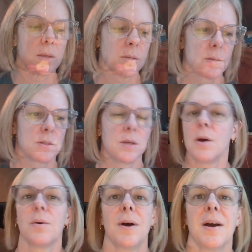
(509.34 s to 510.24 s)

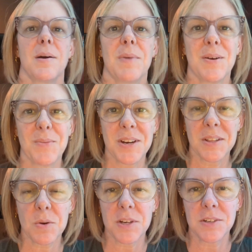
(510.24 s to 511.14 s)
So one of
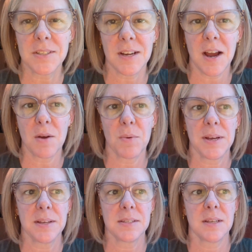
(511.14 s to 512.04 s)
the questions I got
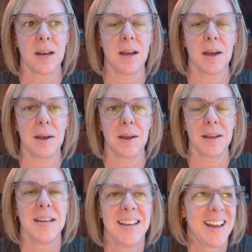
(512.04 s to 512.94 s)
was,
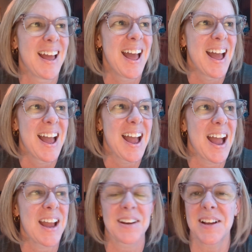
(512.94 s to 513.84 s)

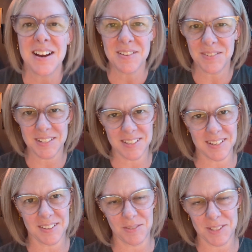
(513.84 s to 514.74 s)
I had kind of just
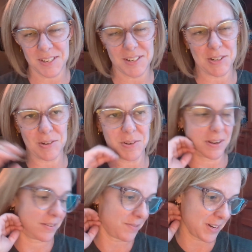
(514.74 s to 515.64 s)
was going to do
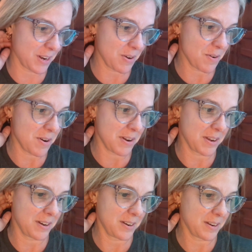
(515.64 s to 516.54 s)
a video
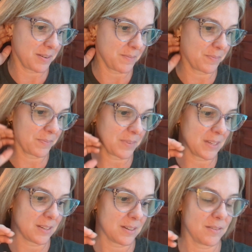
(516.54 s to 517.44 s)
on
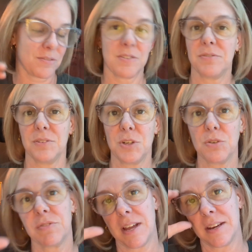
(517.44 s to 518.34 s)
for
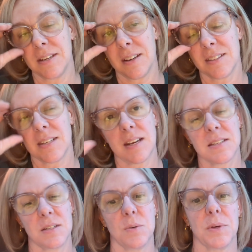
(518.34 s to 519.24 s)
new flight attendants, and I
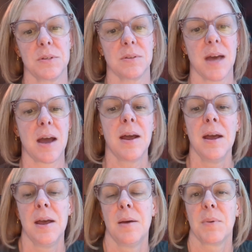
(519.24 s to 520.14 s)
still will do that.
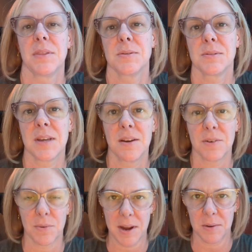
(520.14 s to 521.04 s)
But this was kind of
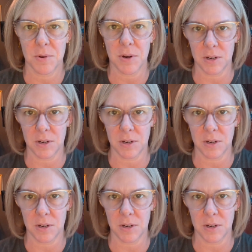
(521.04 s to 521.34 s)
a random